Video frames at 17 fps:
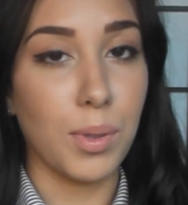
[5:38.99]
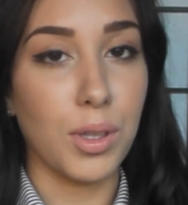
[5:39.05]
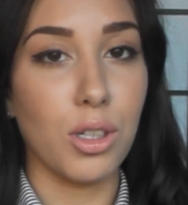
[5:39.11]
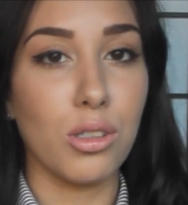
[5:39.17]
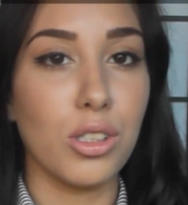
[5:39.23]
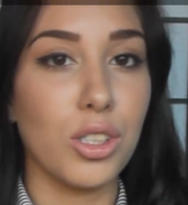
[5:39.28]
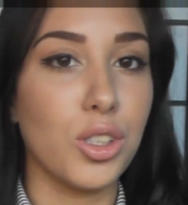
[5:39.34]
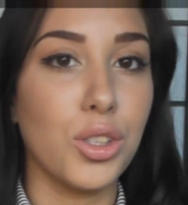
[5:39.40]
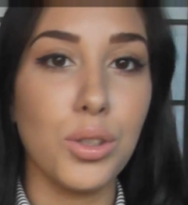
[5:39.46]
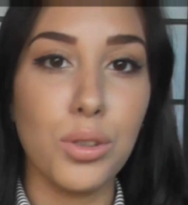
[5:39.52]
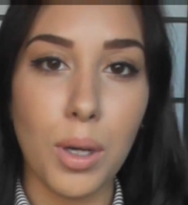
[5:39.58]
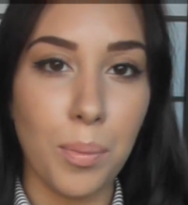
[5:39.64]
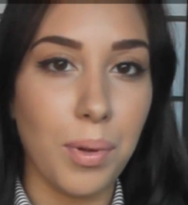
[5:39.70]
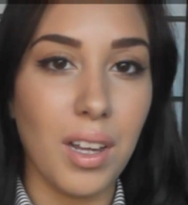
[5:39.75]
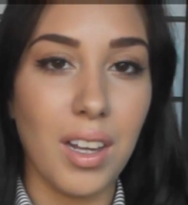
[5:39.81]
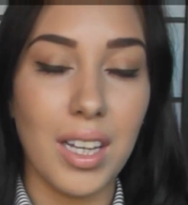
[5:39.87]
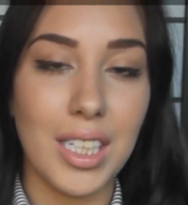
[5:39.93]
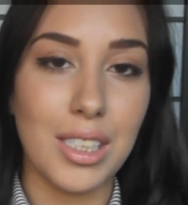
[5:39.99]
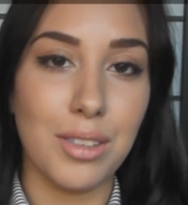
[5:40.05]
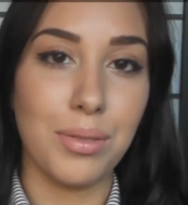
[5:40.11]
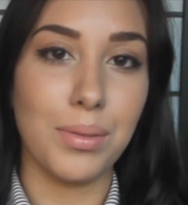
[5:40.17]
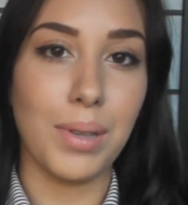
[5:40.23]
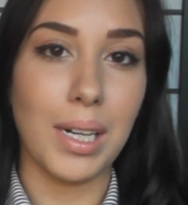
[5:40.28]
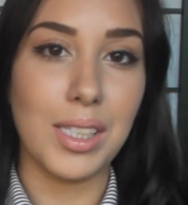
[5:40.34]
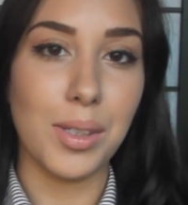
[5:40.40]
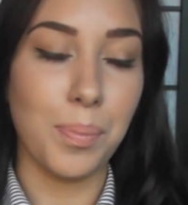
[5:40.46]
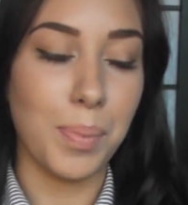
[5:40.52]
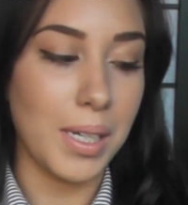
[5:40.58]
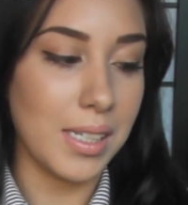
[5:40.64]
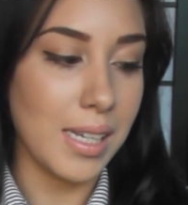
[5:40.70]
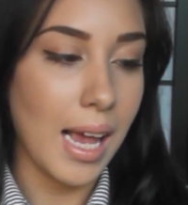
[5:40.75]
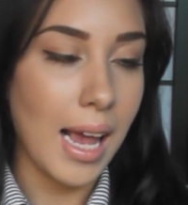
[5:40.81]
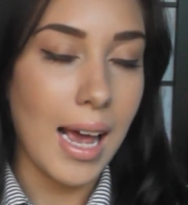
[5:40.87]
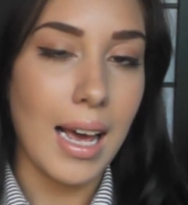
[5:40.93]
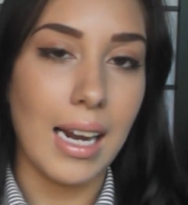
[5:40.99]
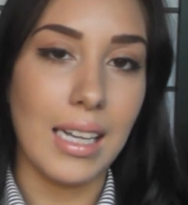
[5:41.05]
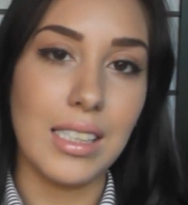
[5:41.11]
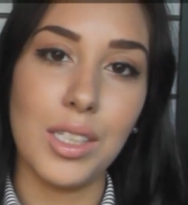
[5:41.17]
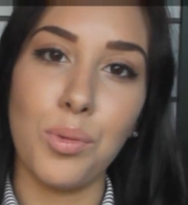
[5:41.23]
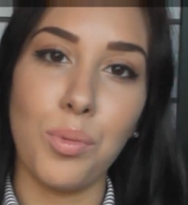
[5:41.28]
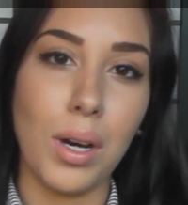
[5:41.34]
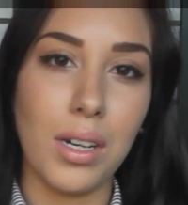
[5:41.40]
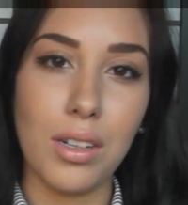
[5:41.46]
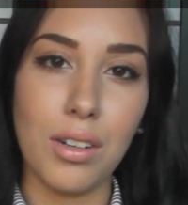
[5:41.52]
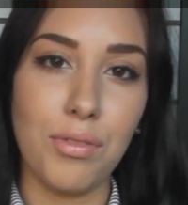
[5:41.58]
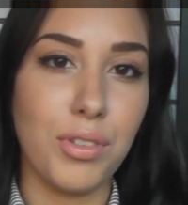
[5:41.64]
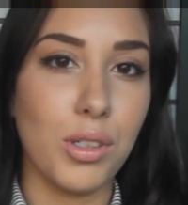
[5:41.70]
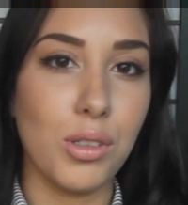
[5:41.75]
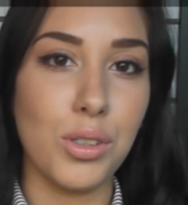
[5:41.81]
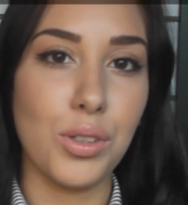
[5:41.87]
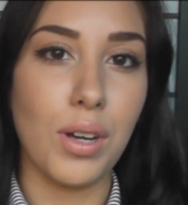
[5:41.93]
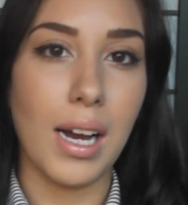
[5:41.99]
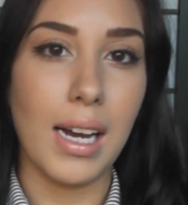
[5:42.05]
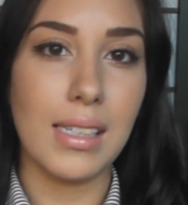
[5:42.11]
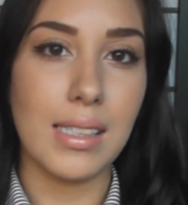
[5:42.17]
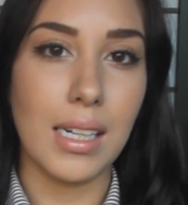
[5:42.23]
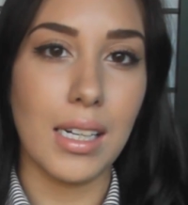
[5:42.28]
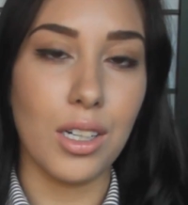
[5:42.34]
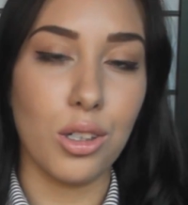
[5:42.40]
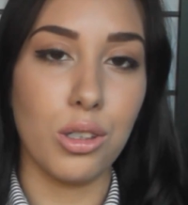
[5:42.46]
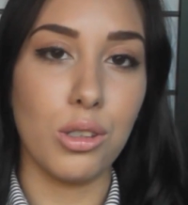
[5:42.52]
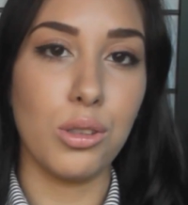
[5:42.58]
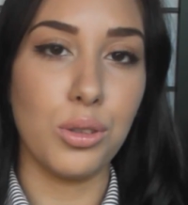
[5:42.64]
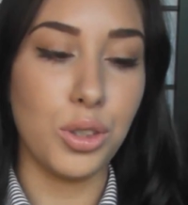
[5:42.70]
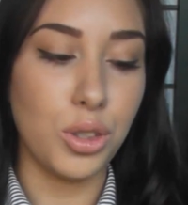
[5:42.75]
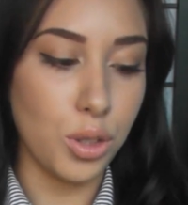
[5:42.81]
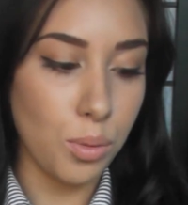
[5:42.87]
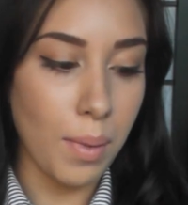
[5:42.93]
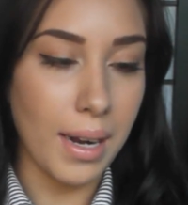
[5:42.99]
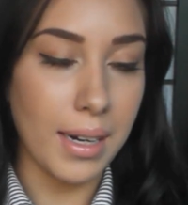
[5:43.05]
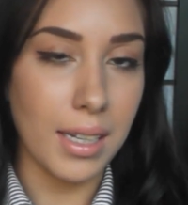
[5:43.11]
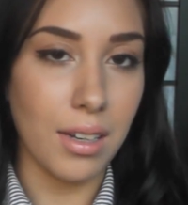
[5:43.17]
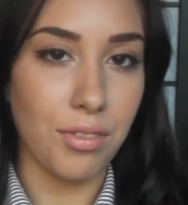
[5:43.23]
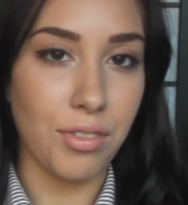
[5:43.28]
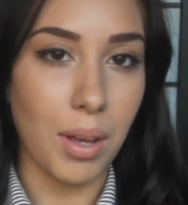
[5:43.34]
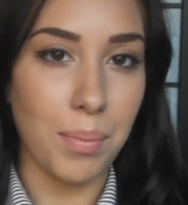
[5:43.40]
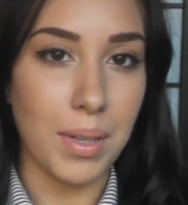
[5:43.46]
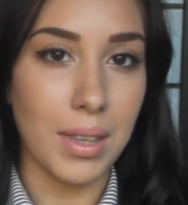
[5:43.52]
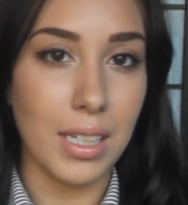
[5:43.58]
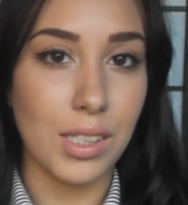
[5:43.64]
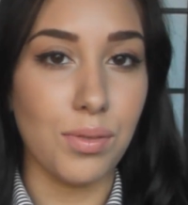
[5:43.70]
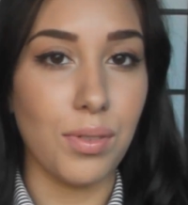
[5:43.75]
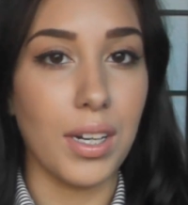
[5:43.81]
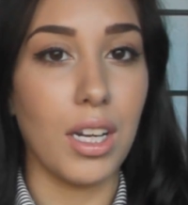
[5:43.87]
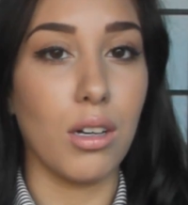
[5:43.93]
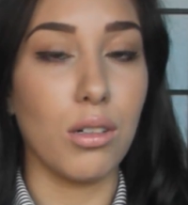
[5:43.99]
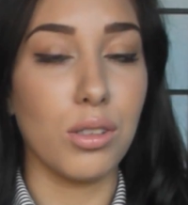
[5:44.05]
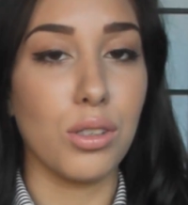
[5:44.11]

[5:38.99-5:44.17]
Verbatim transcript: But those are two completely different recipes, and I didn't want to confuse you guys and include too many of them in this video.